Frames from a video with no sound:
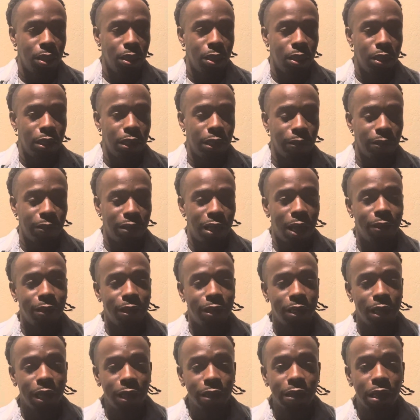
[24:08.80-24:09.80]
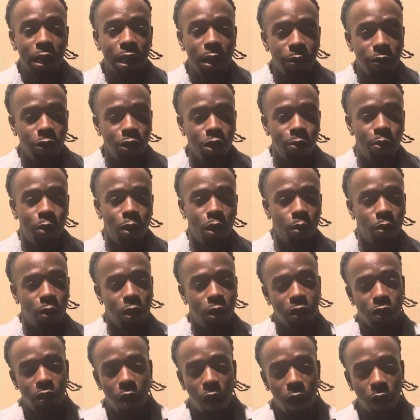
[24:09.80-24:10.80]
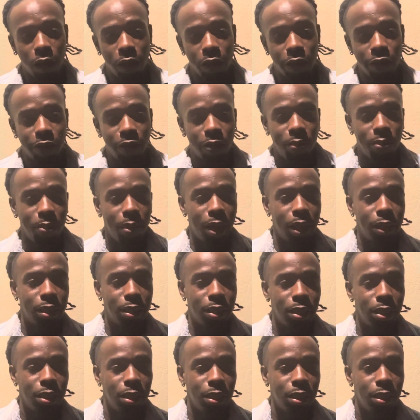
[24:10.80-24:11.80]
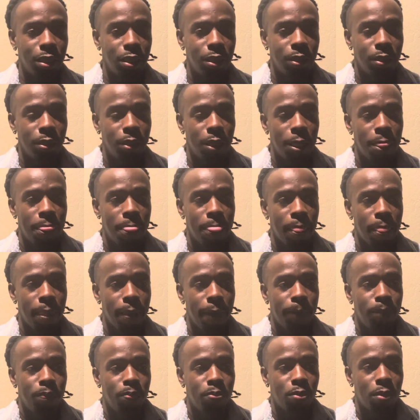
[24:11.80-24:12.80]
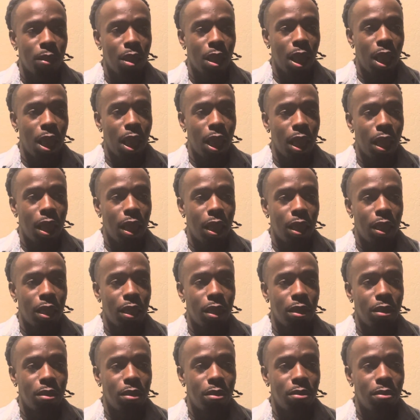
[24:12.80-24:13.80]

sometimes it does come to a point where you're talking to somebody and